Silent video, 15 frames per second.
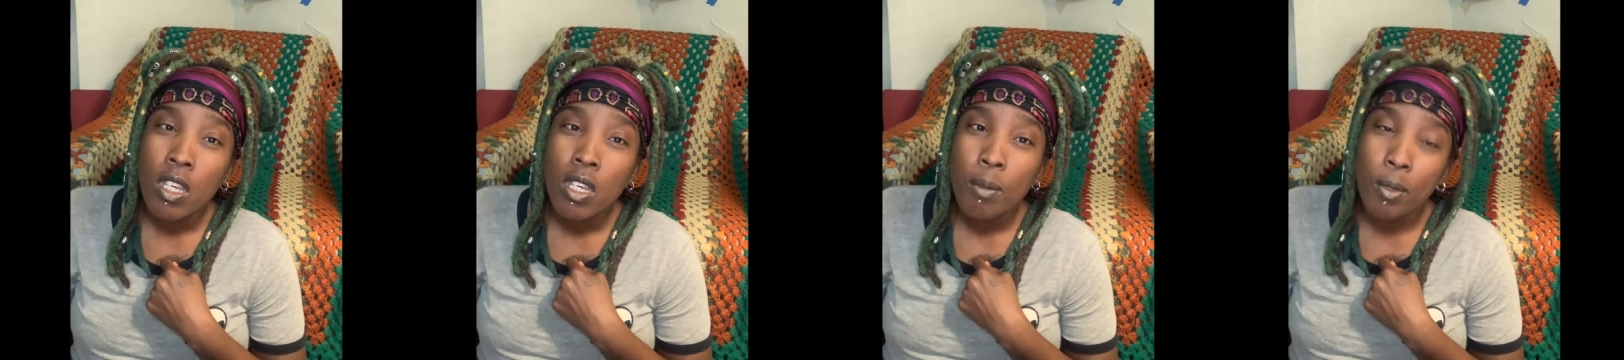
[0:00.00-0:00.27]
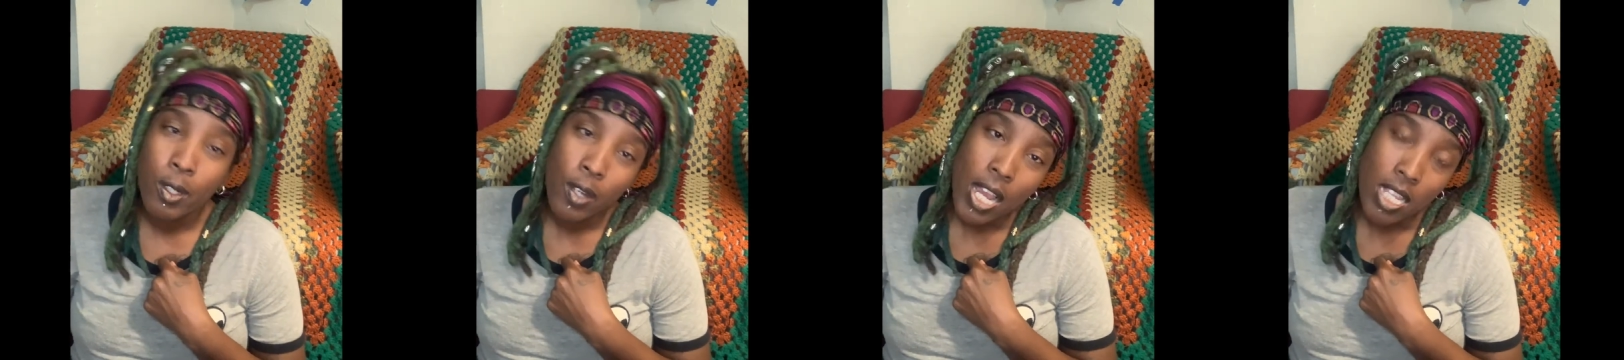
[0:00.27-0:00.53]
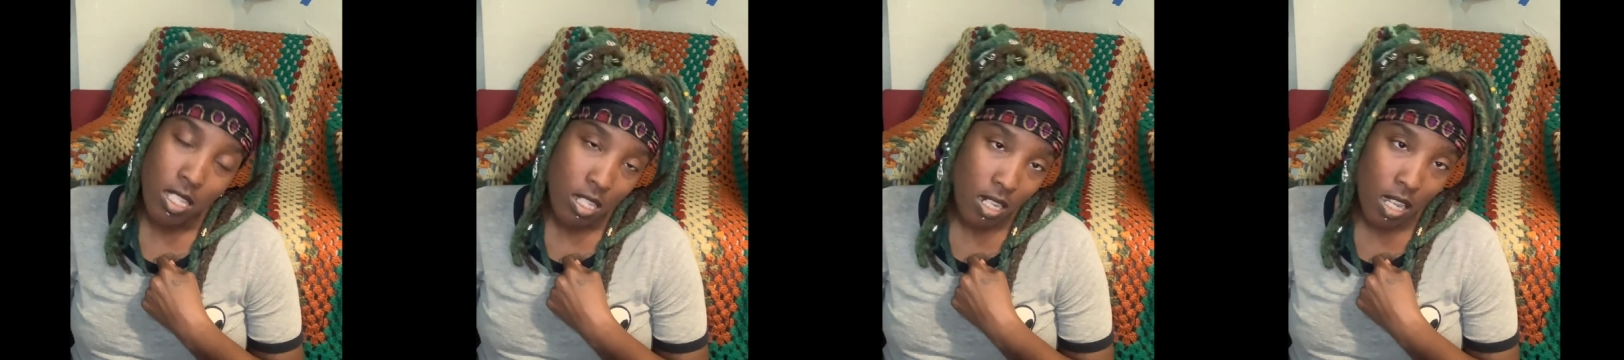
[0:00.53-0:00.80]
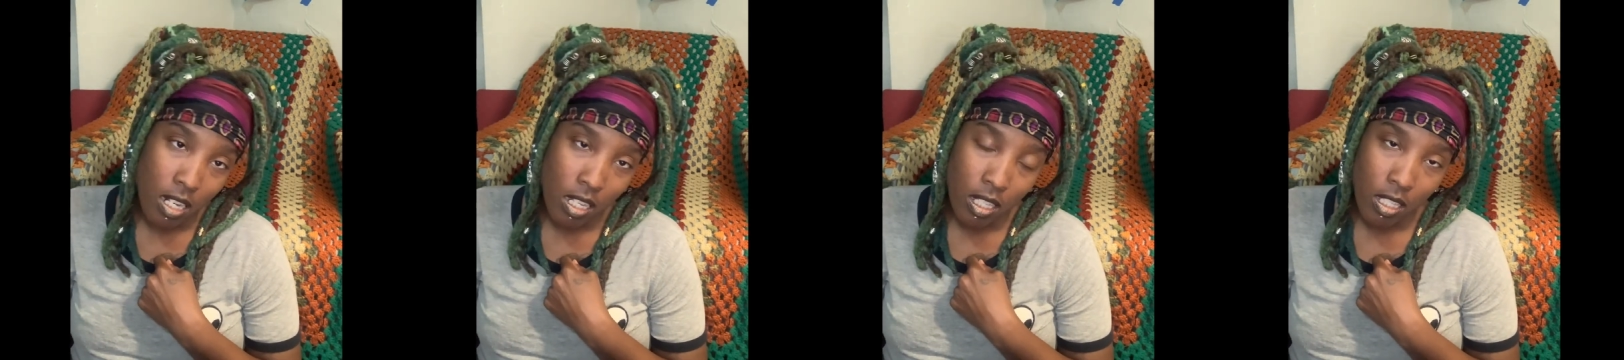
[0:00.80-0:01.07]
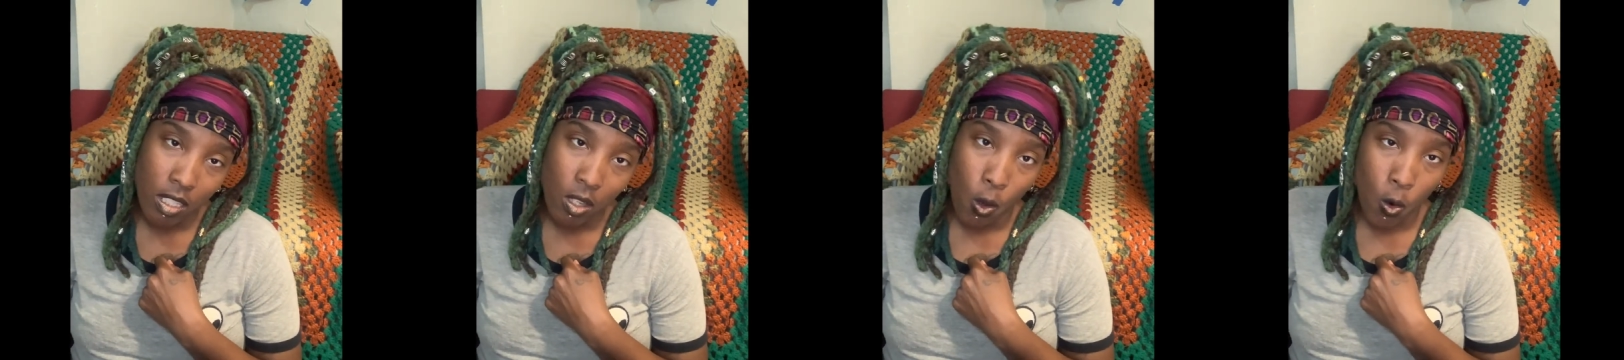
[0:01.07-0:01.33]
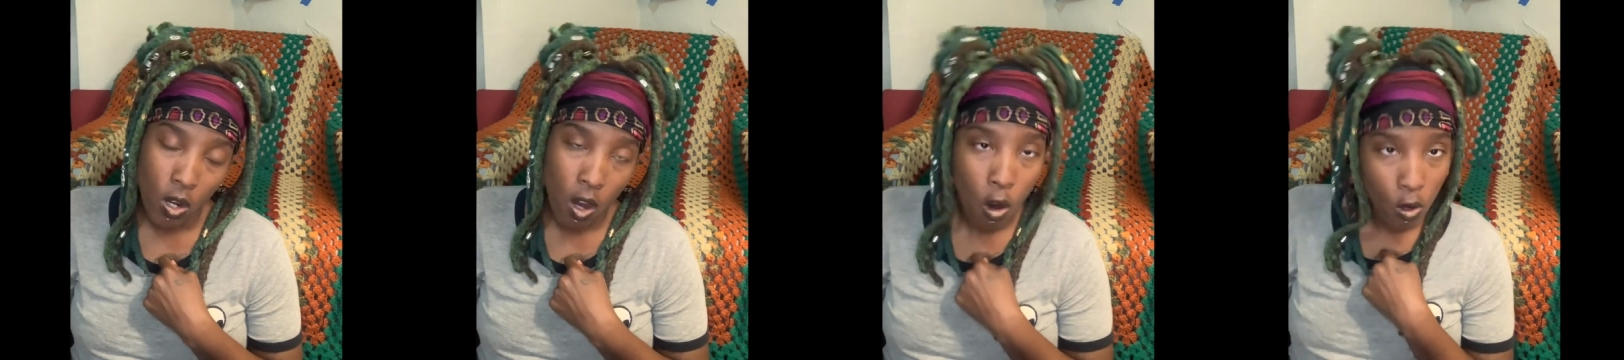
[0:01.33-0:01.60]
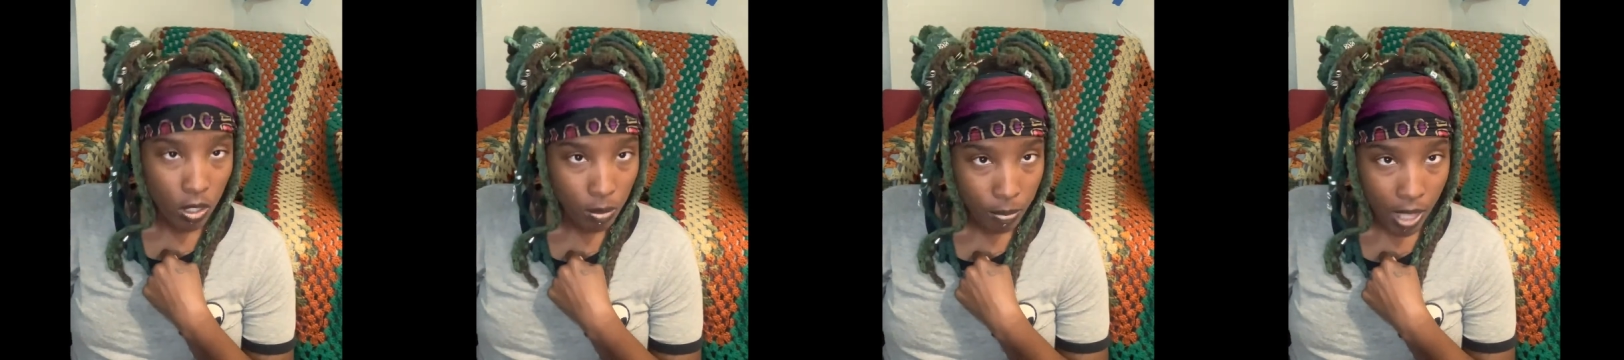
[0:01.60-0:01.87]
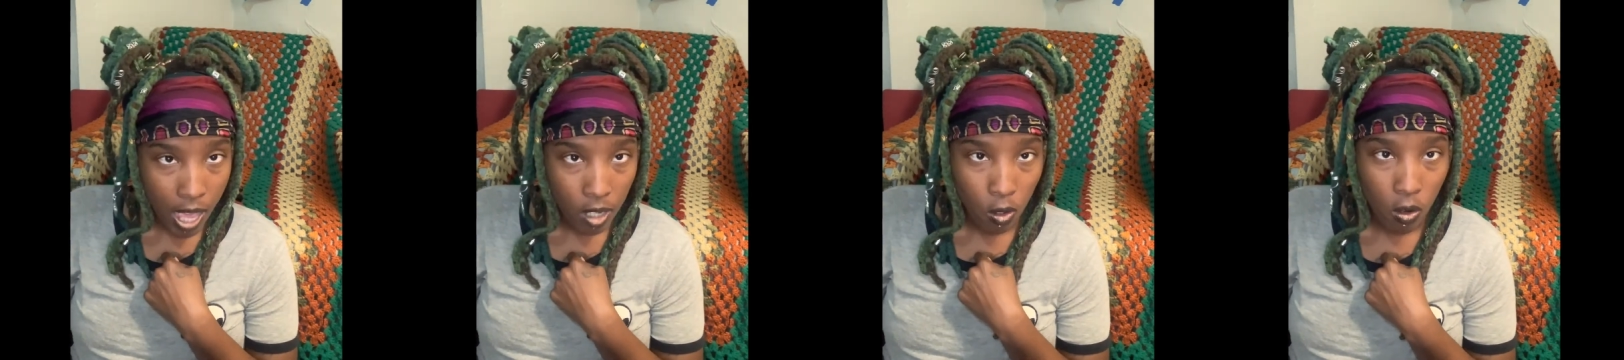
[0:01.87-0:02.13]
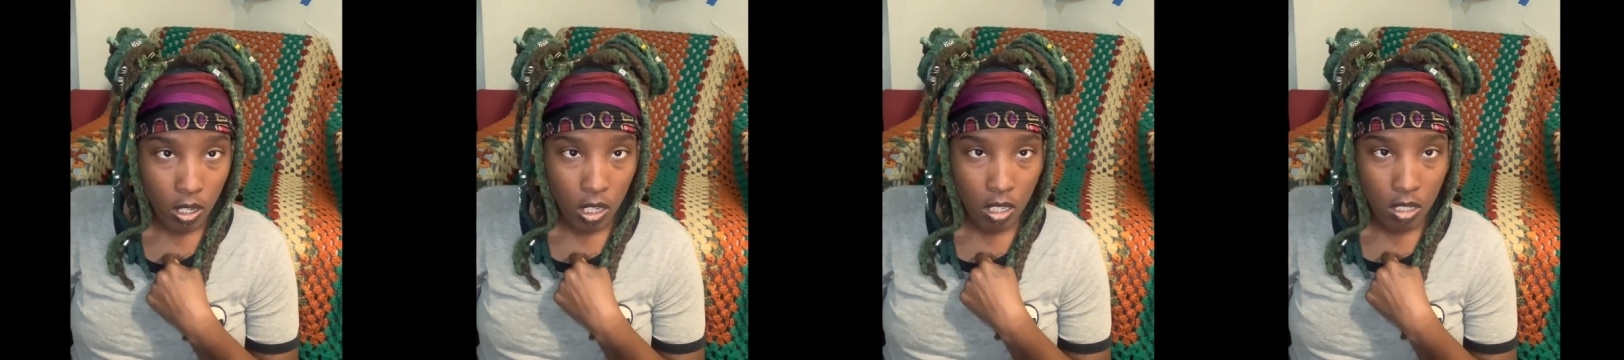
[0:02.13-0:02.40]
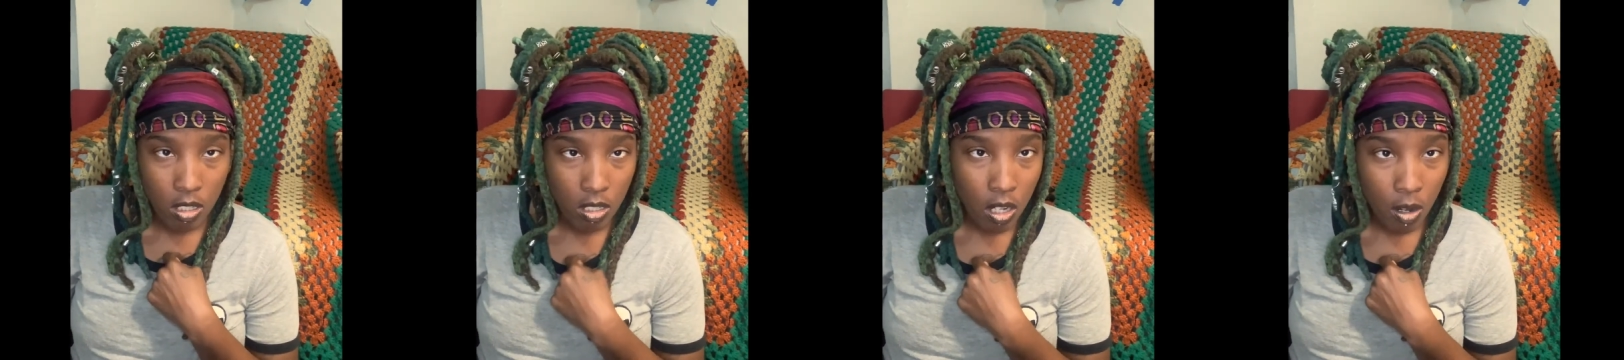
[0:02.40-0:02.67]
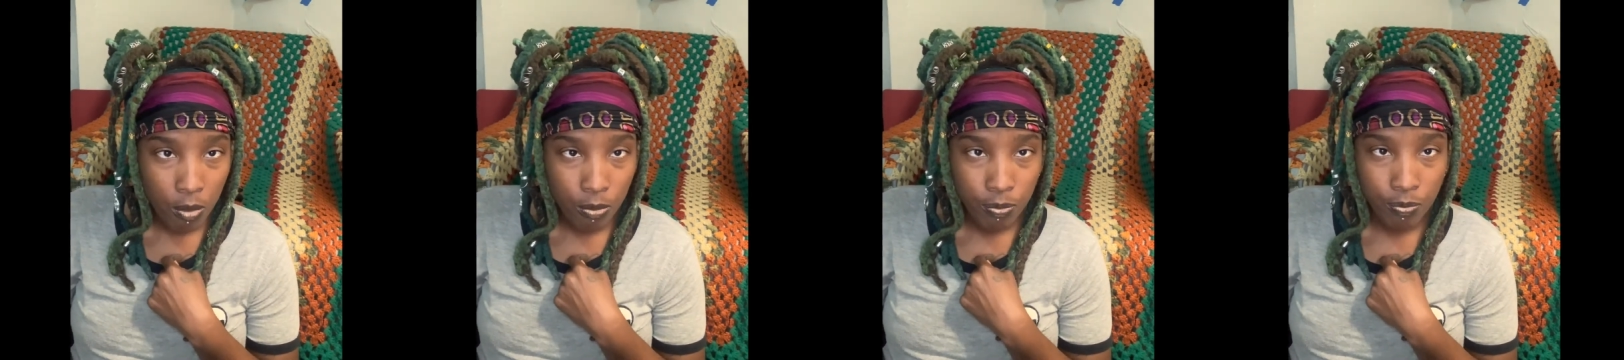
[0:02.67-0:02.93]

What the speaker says: procrastinating or holding back on it, you know?